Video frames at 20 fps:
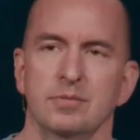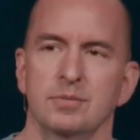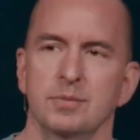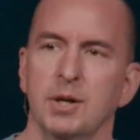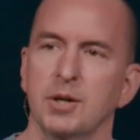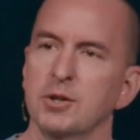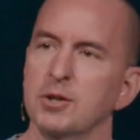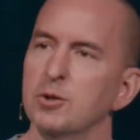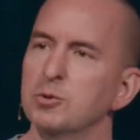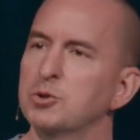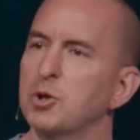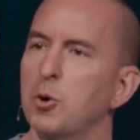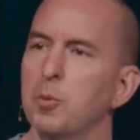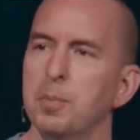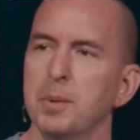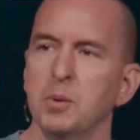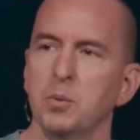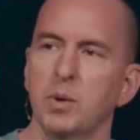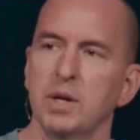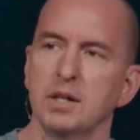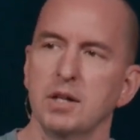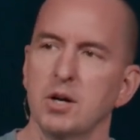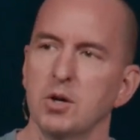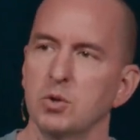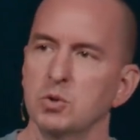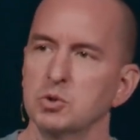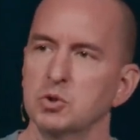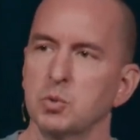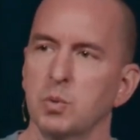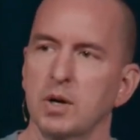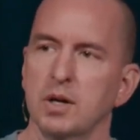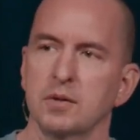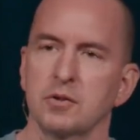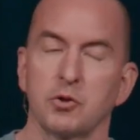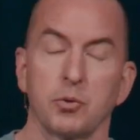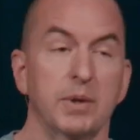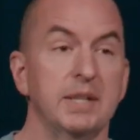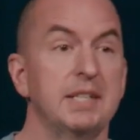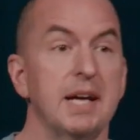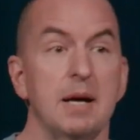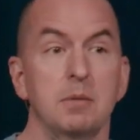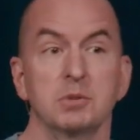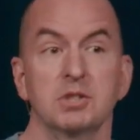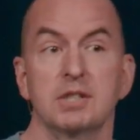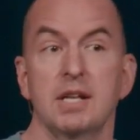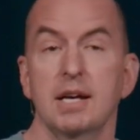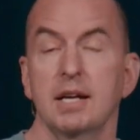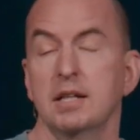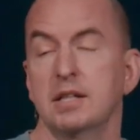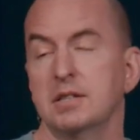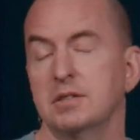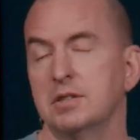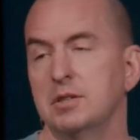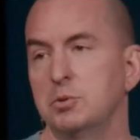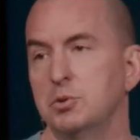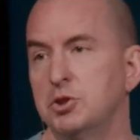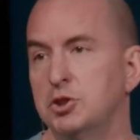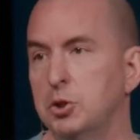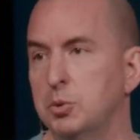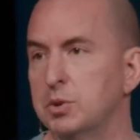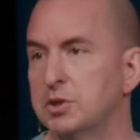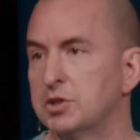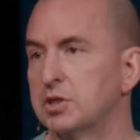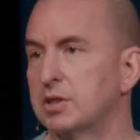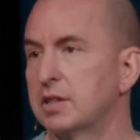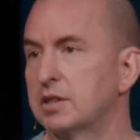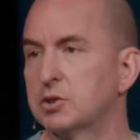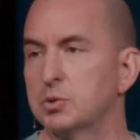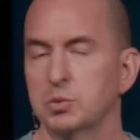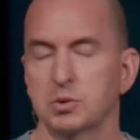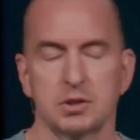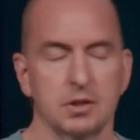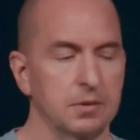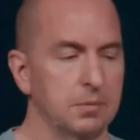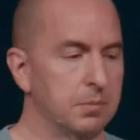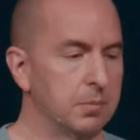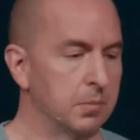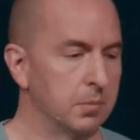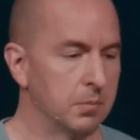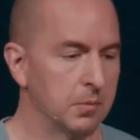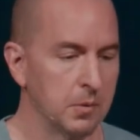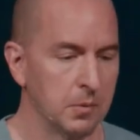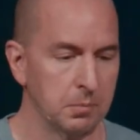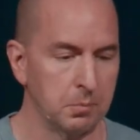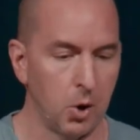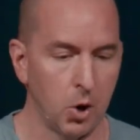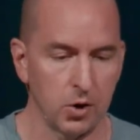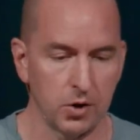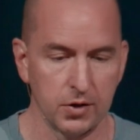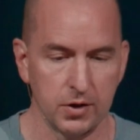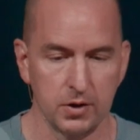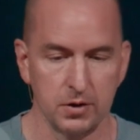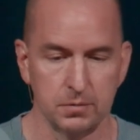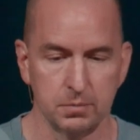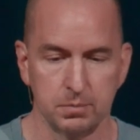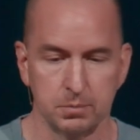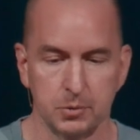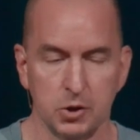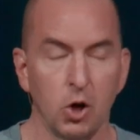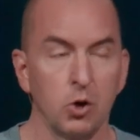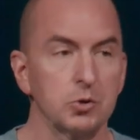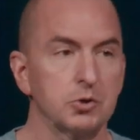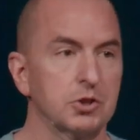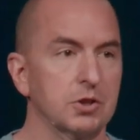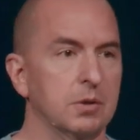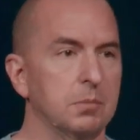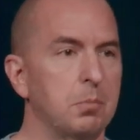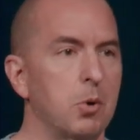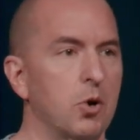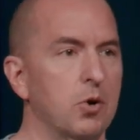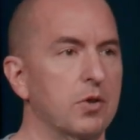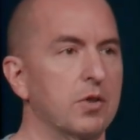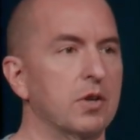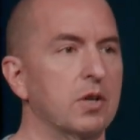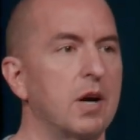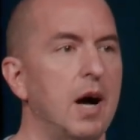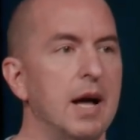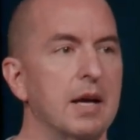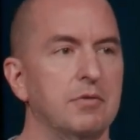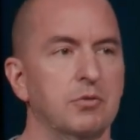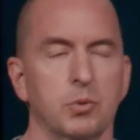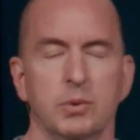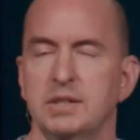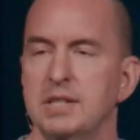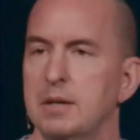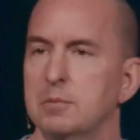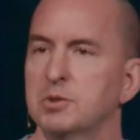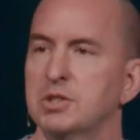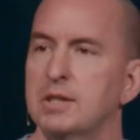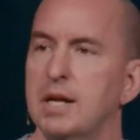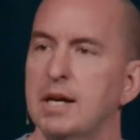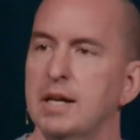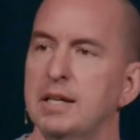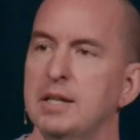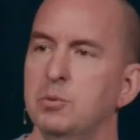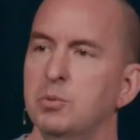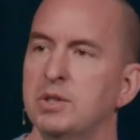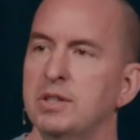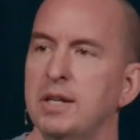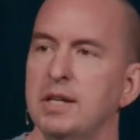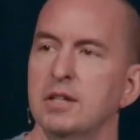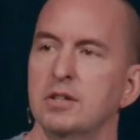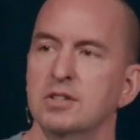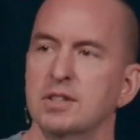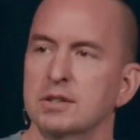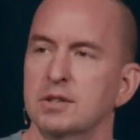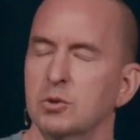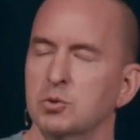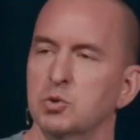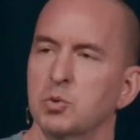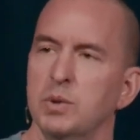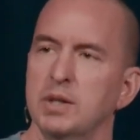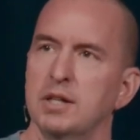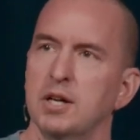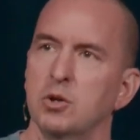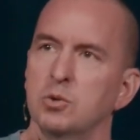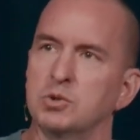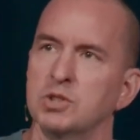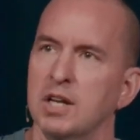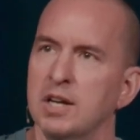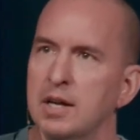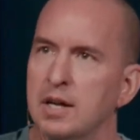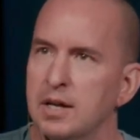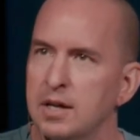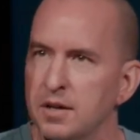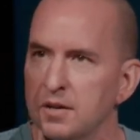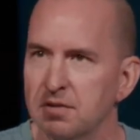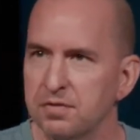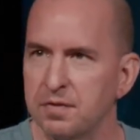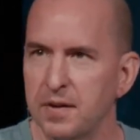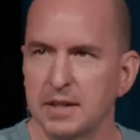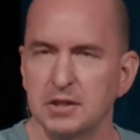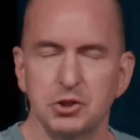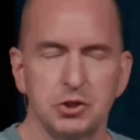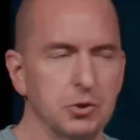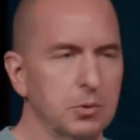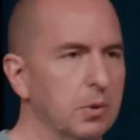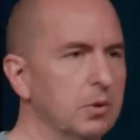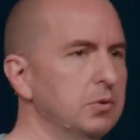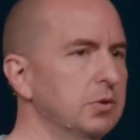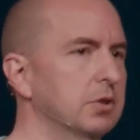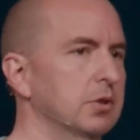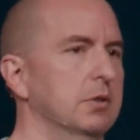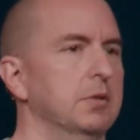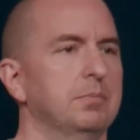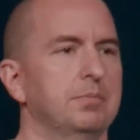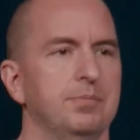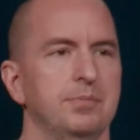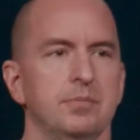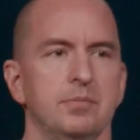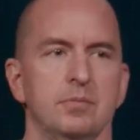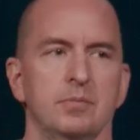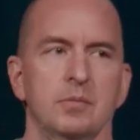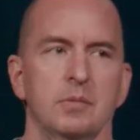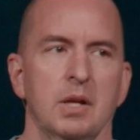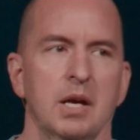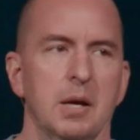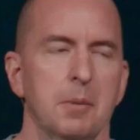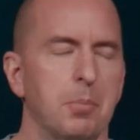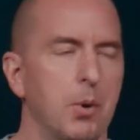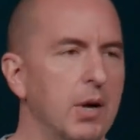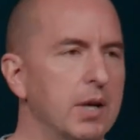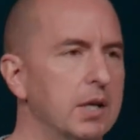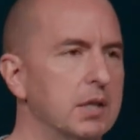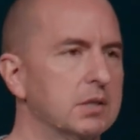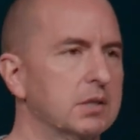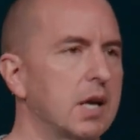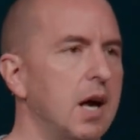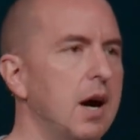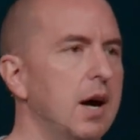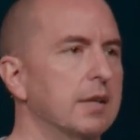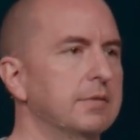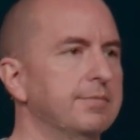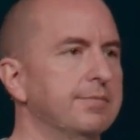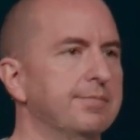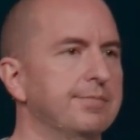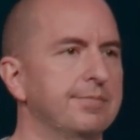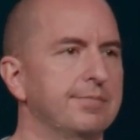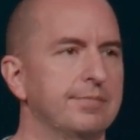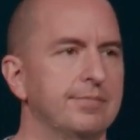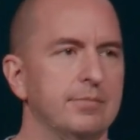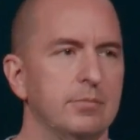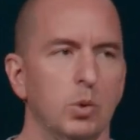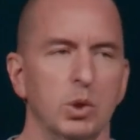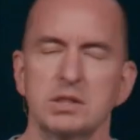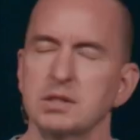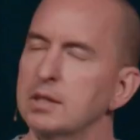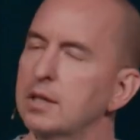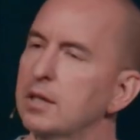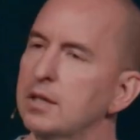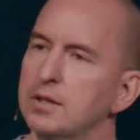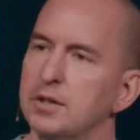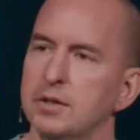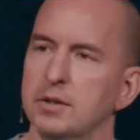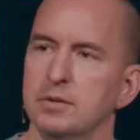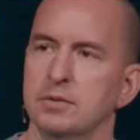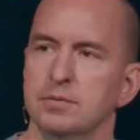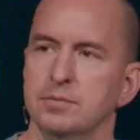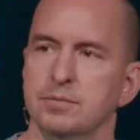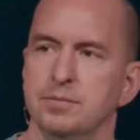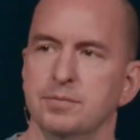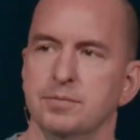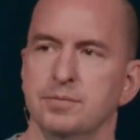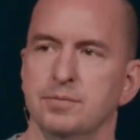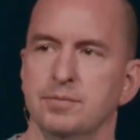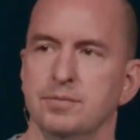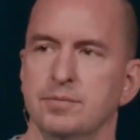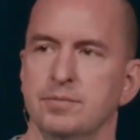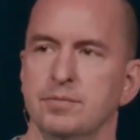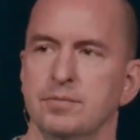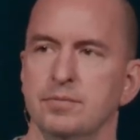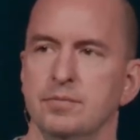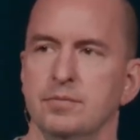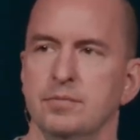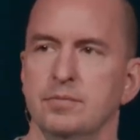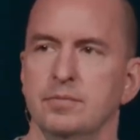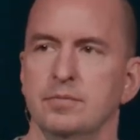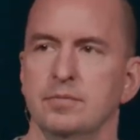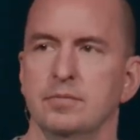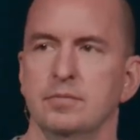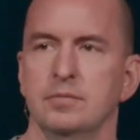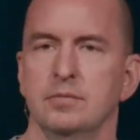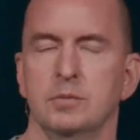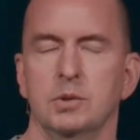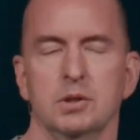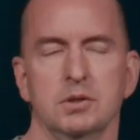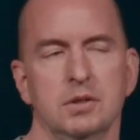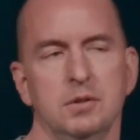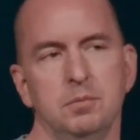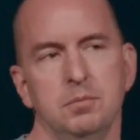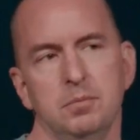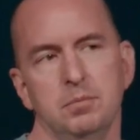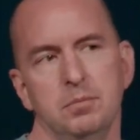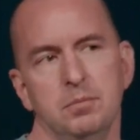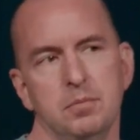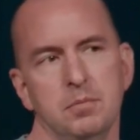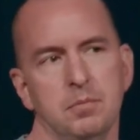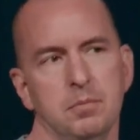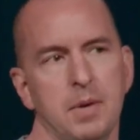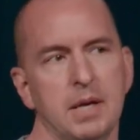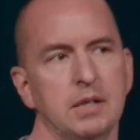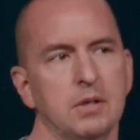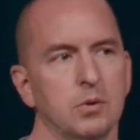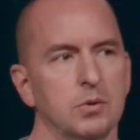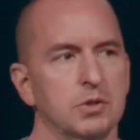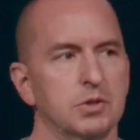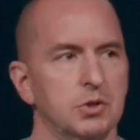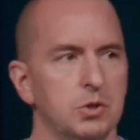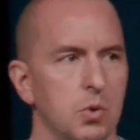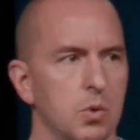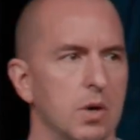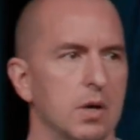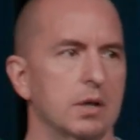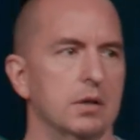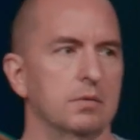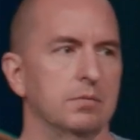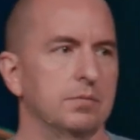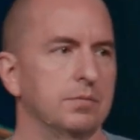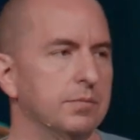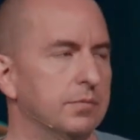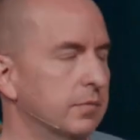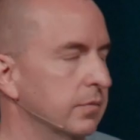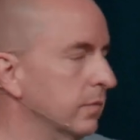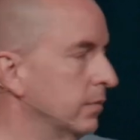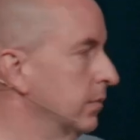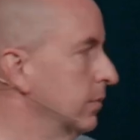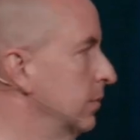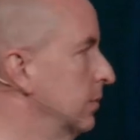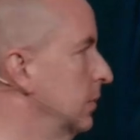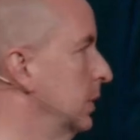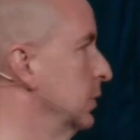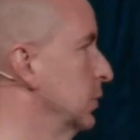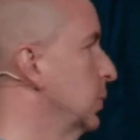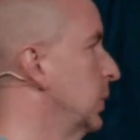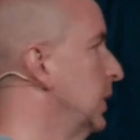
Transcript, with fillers: There are those open windows where three times a day, because he was Jewish and this was a part of their culture and part of their life, three times a day he would kneel at those windows, face Jerusalem, and pray to his God. What's he going to do? Well, you may know the story. Here's